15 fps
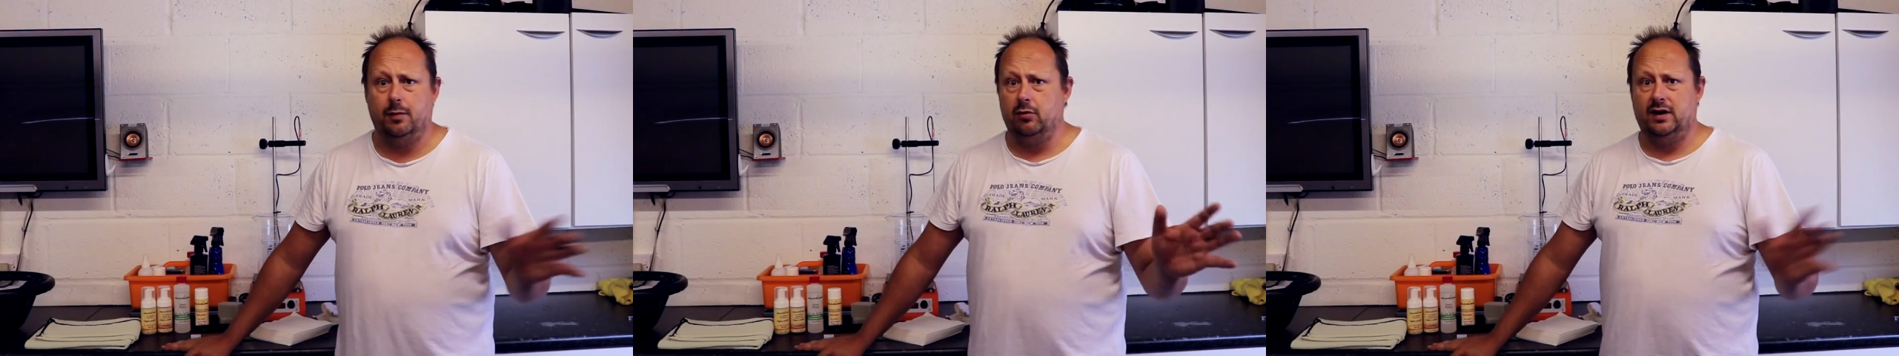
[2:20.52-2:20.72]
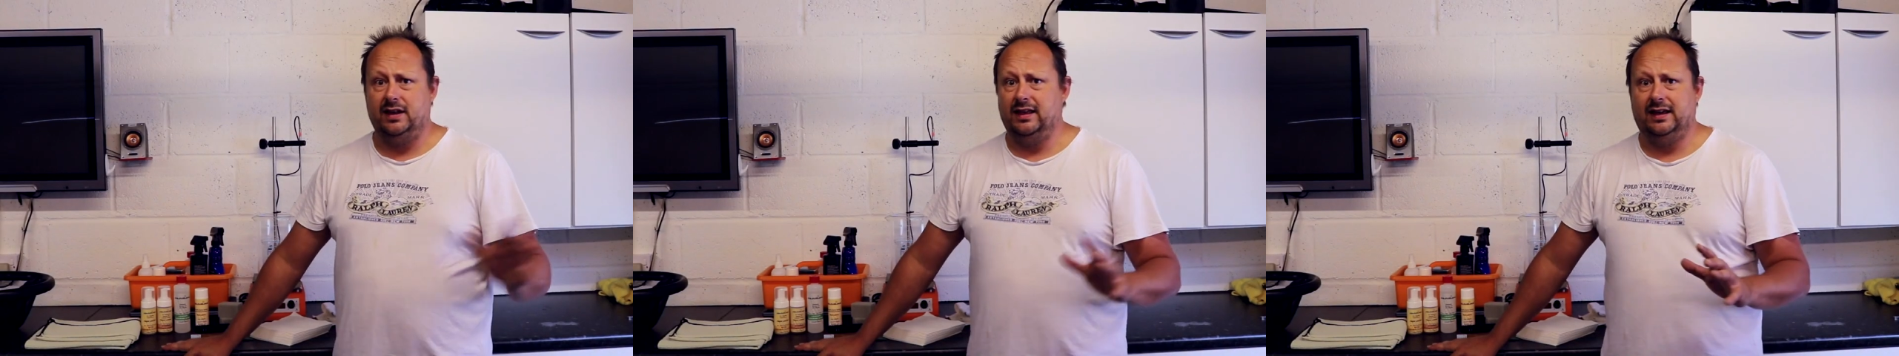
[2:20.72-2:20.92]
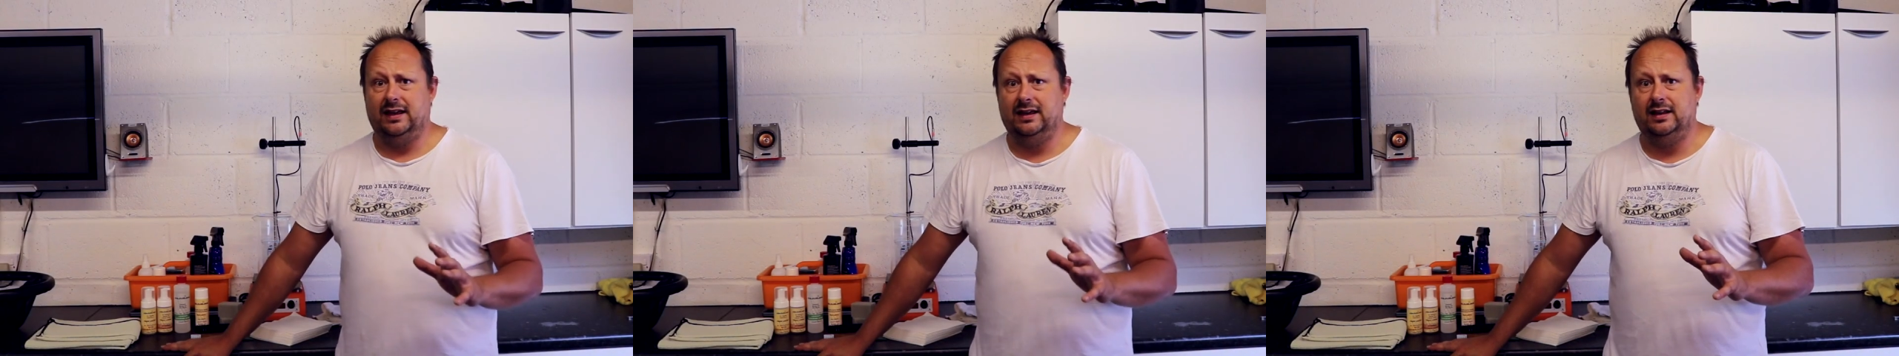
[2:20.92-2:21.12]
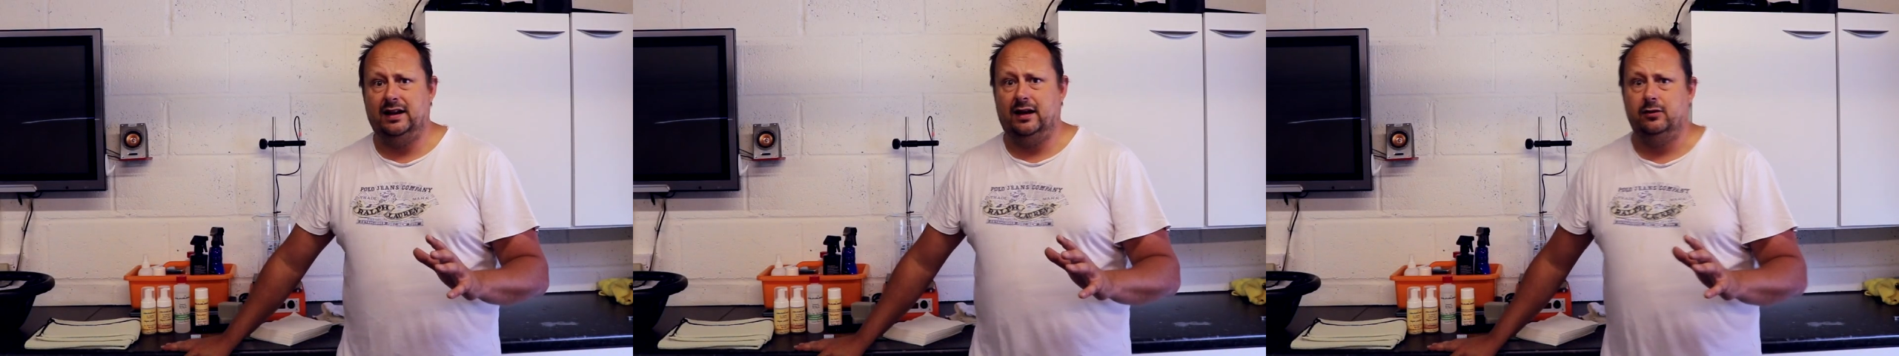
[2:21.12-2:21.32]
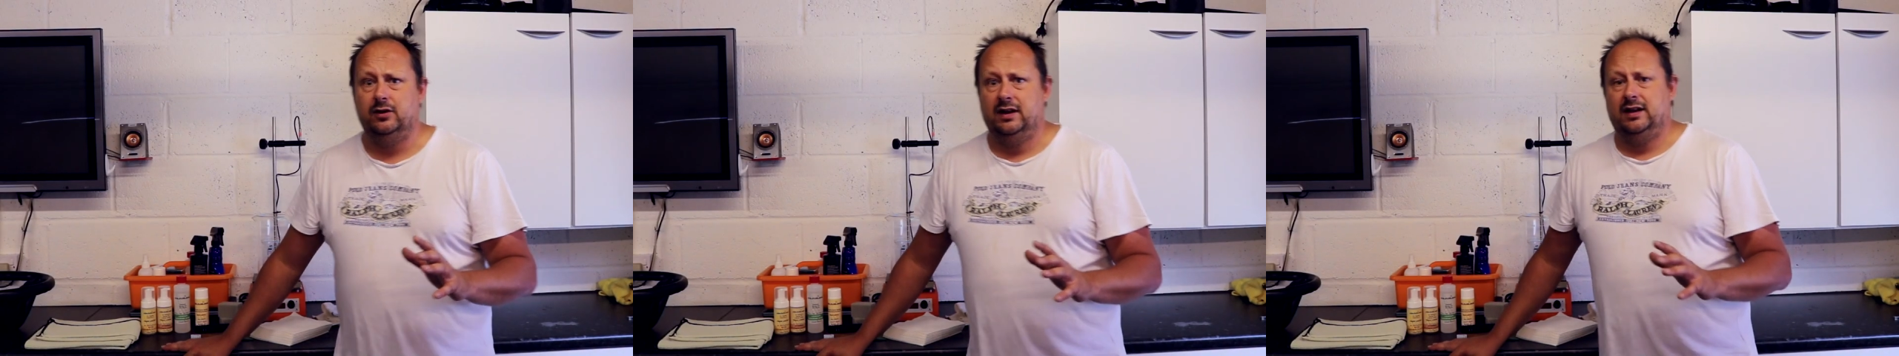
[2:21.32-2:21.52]
or anything. It, you
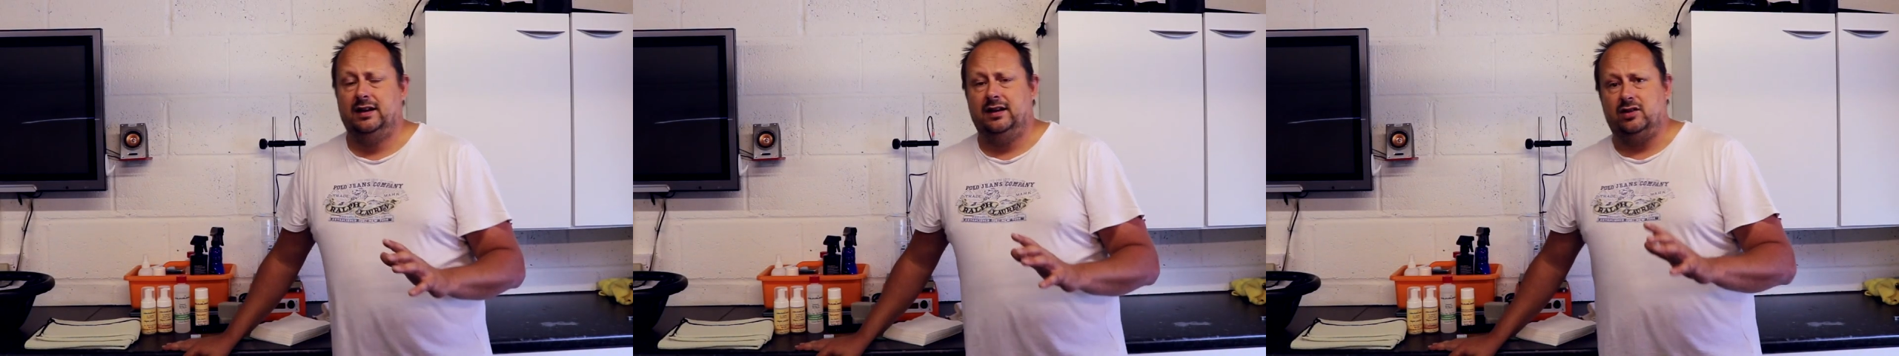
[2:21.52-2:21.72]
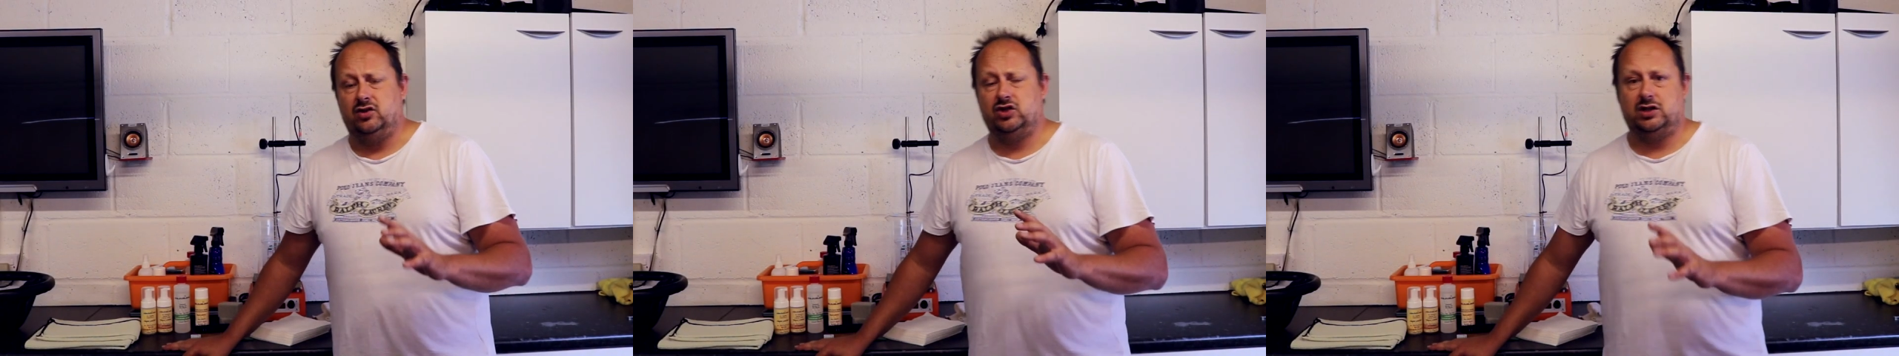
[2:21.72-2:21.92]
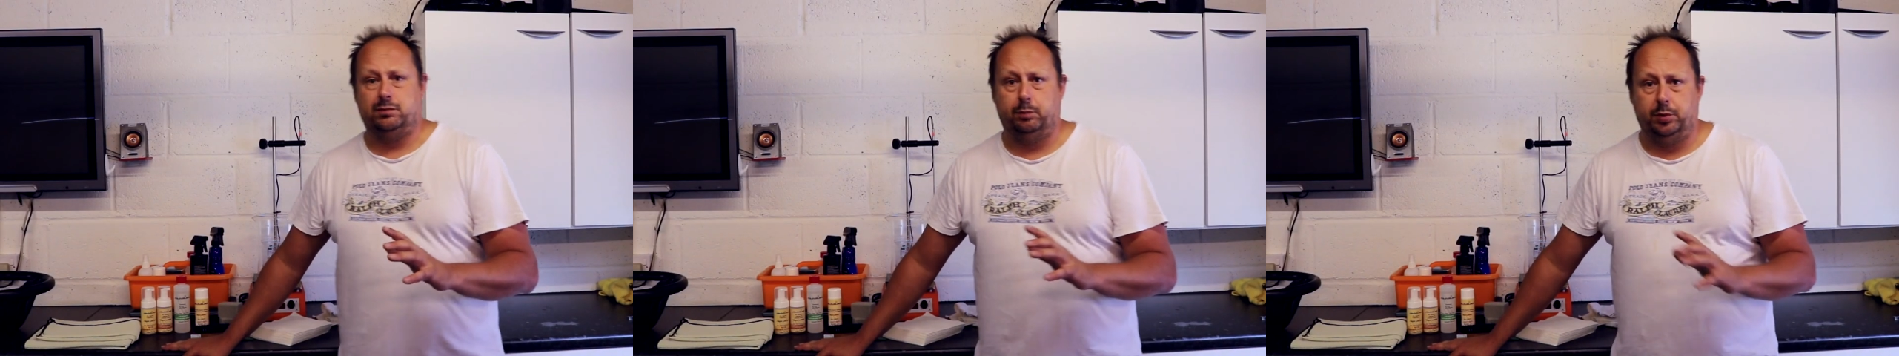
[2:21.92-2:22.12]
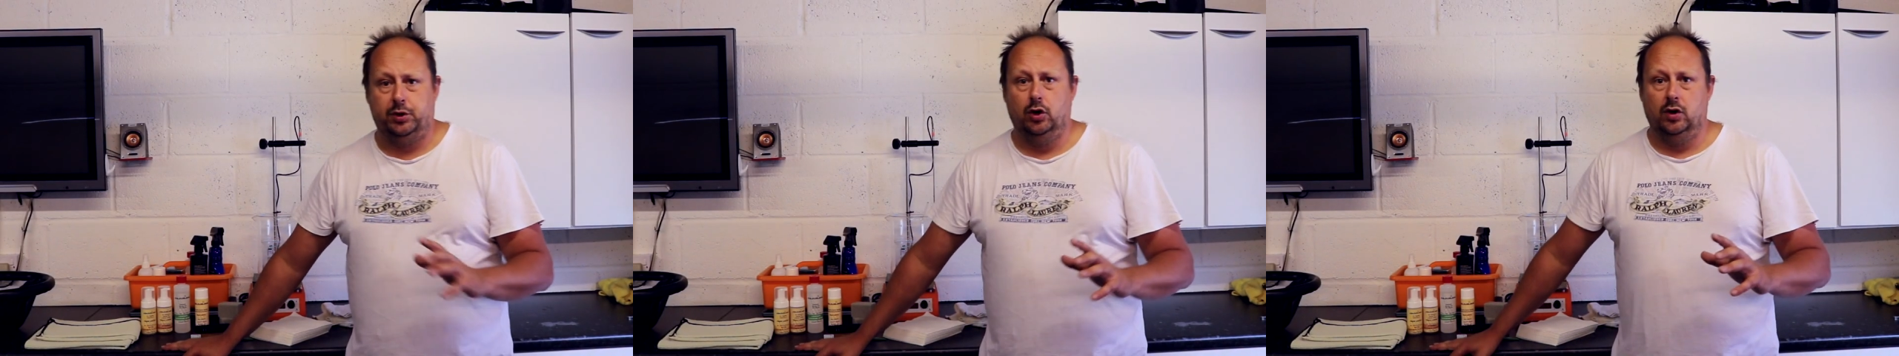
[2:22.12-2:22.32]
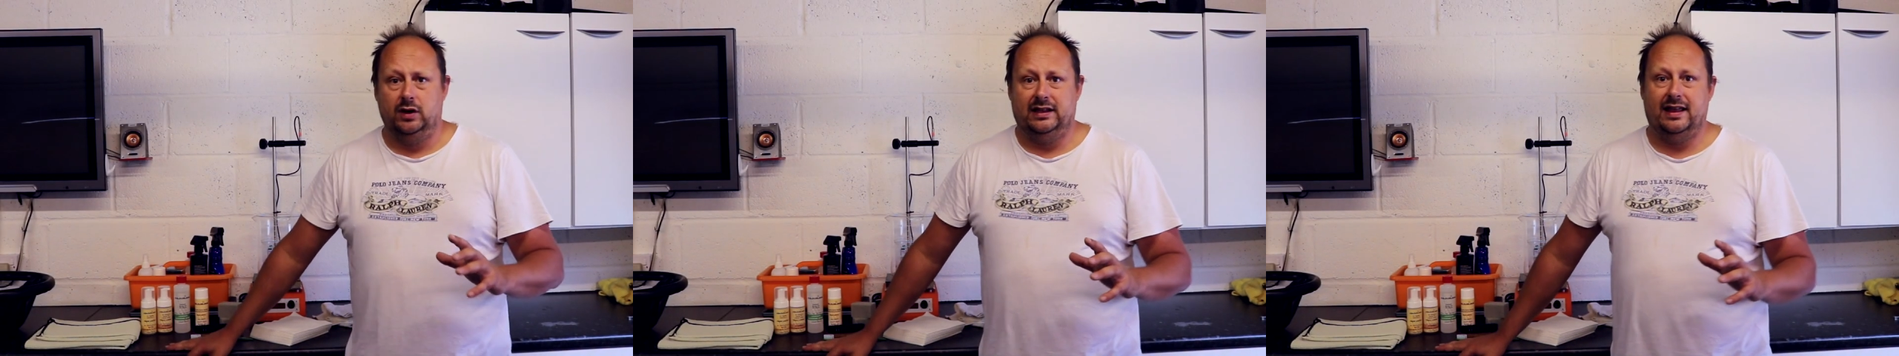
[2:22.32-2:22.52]
know, it's just
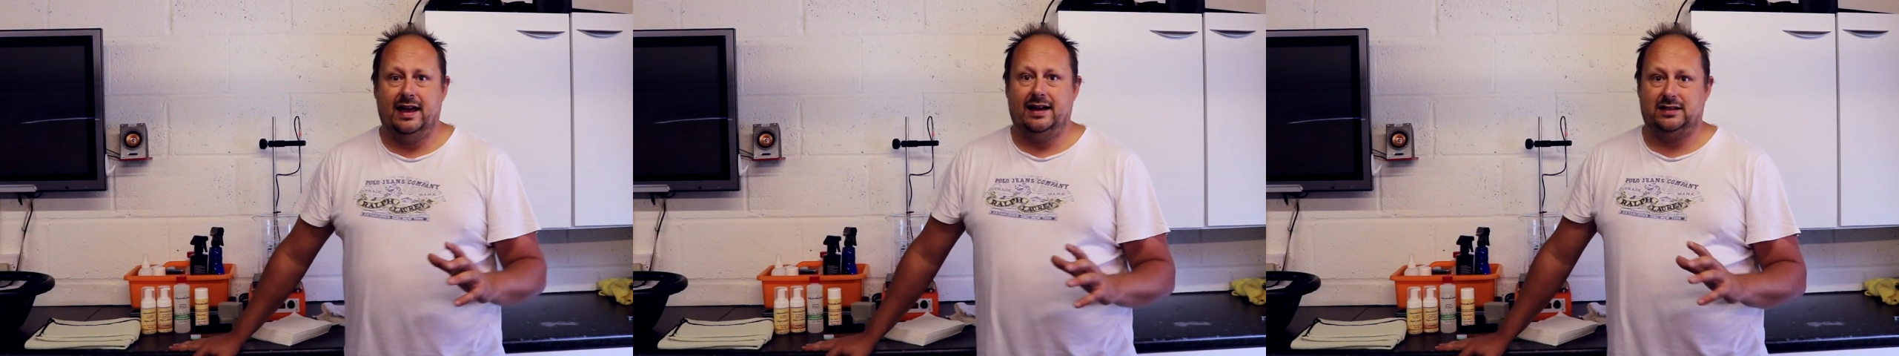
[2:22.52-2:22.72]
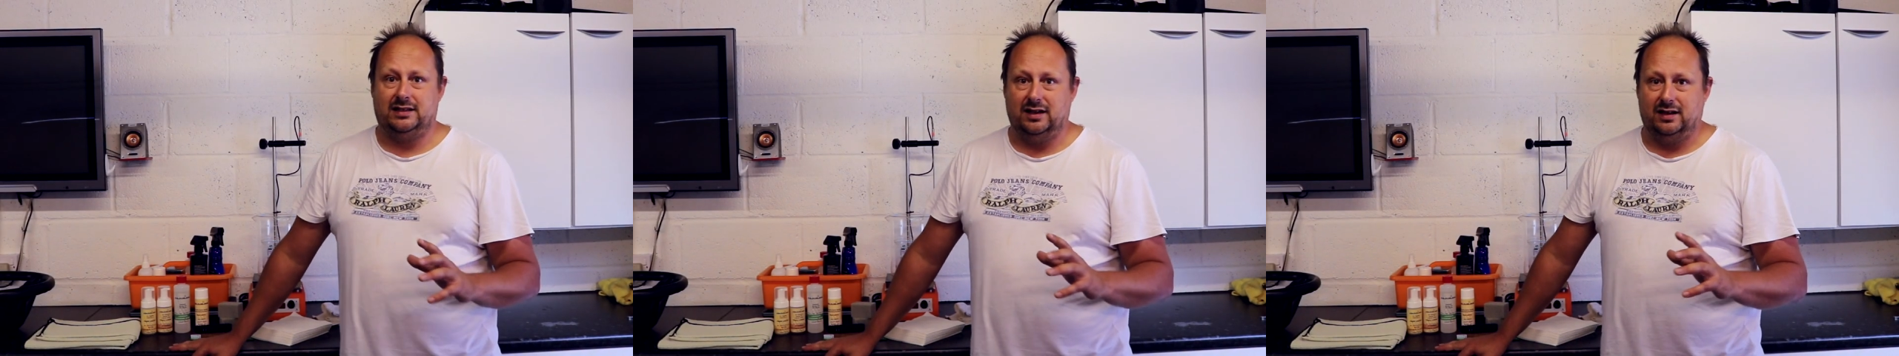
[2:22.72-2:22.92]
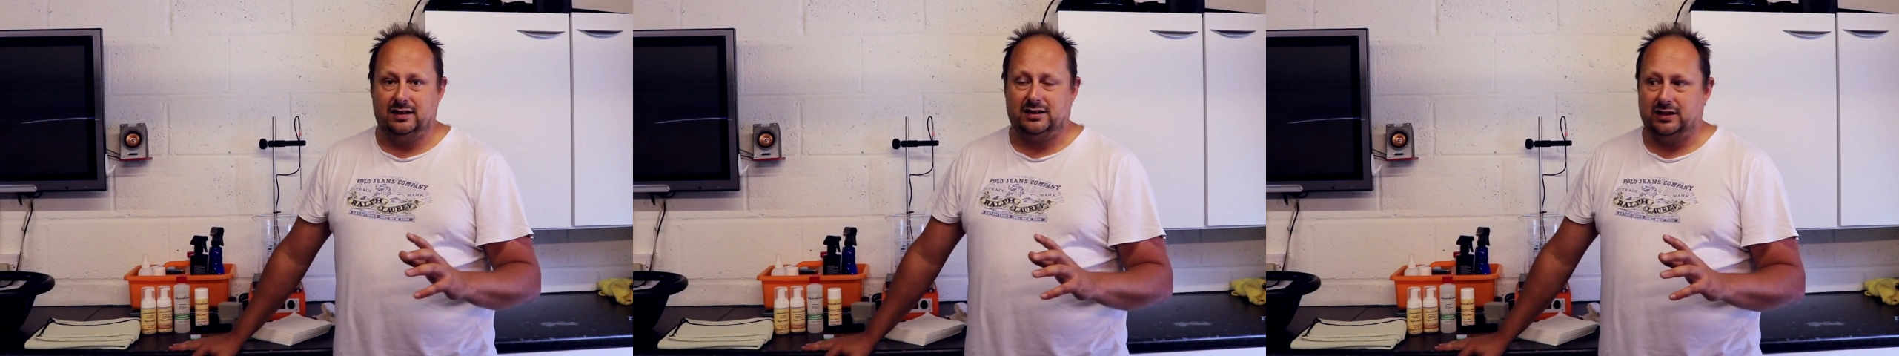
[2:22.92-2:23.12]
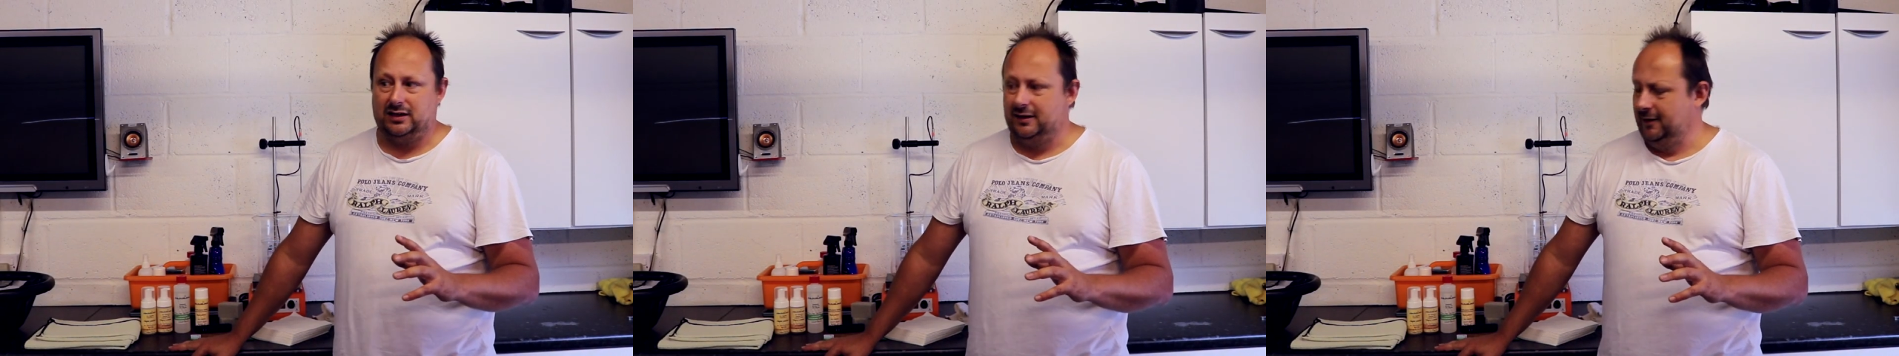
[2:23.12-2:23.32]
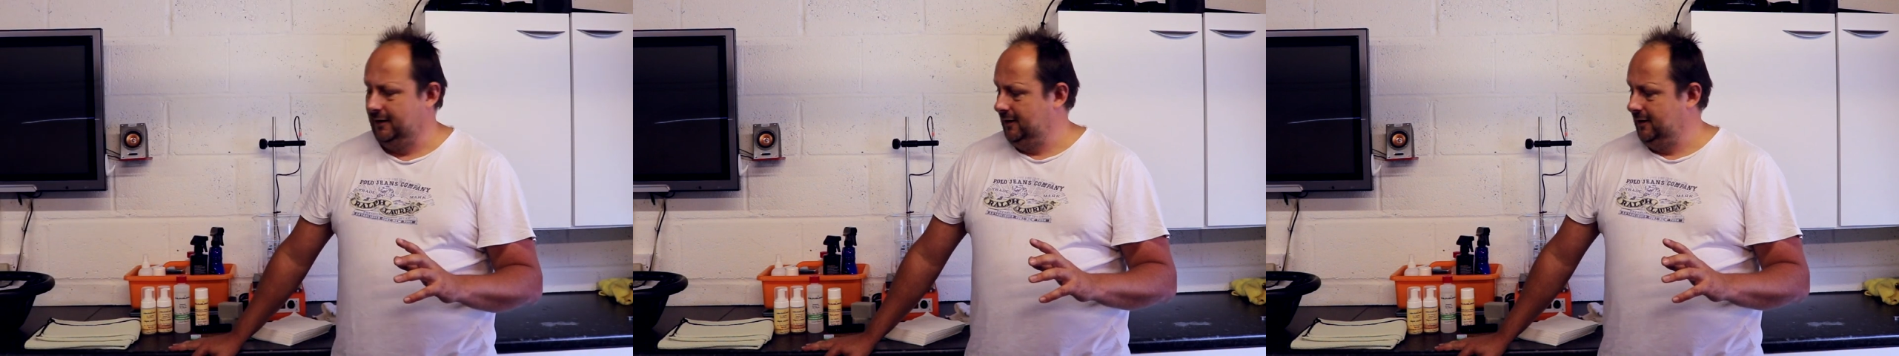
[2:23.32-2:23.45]
purely there to, to,